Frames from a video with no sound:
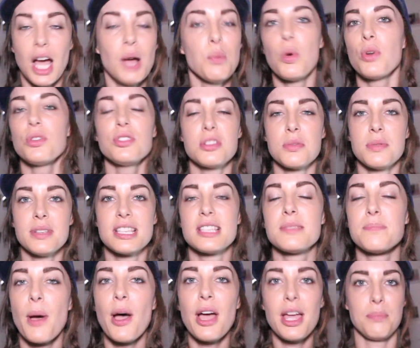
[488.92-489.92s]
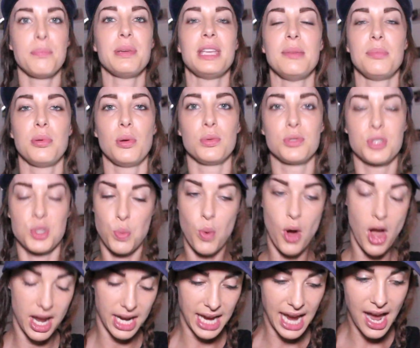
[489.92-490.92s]
I want to inspire people to
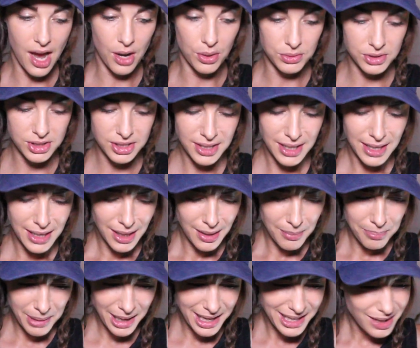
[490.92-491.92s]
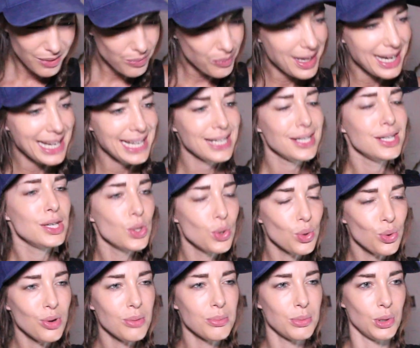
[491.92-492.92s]
work out, but in a really
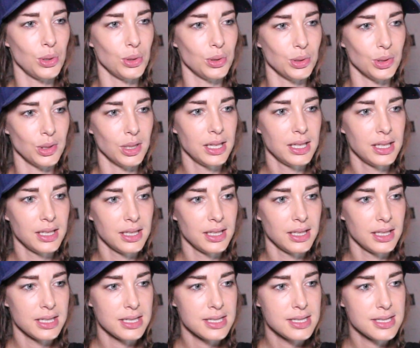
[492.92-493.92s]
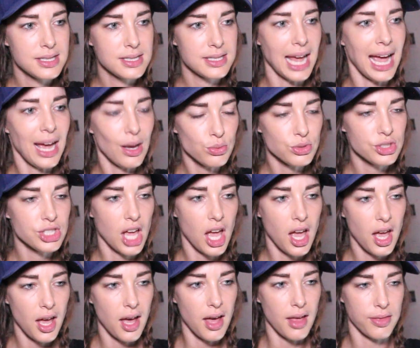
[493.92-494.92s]
normal,
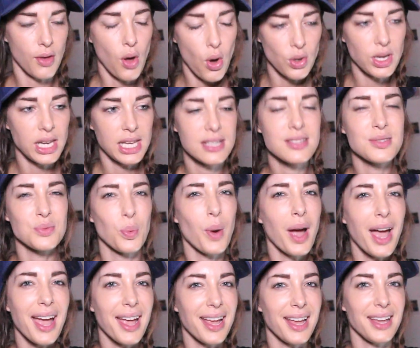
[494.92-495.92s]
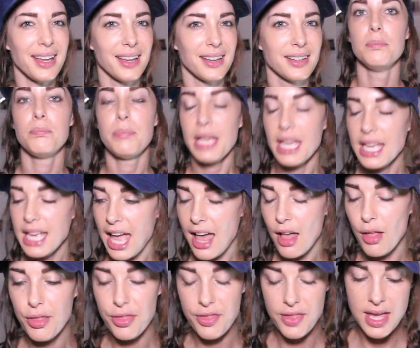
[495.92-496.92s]
down-to-earth, honest way. Being
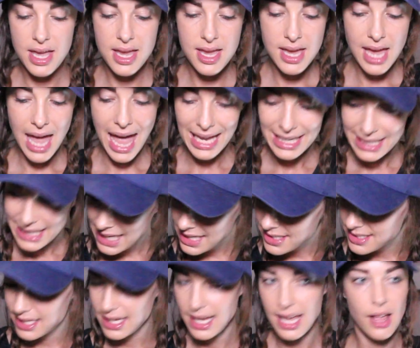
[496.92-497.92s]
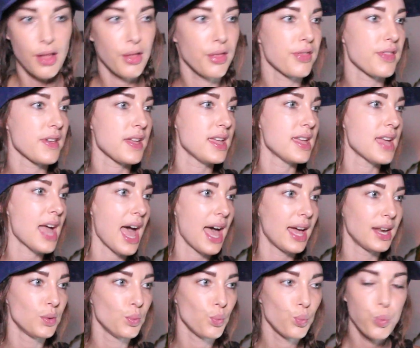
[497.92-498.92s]
healthy and eating healthy
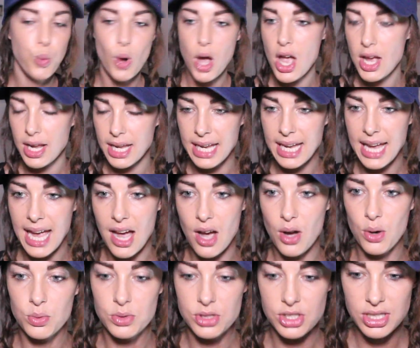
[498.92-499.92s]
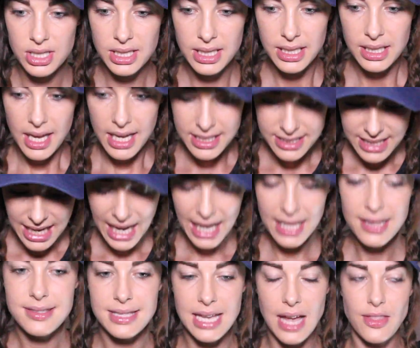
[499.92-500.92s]
and working out is
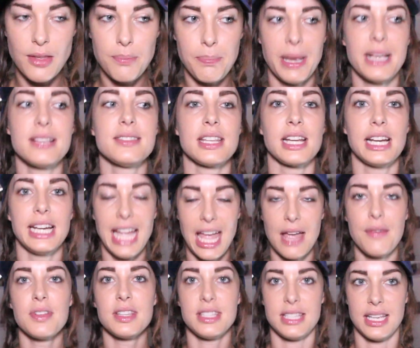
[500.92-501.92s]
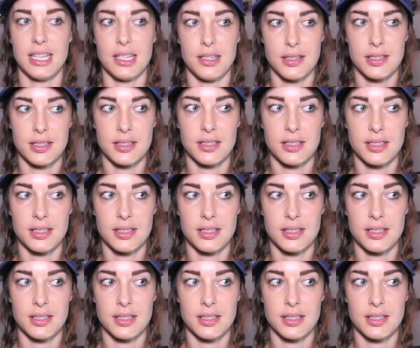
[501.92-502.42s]
hands down the best thing I ever did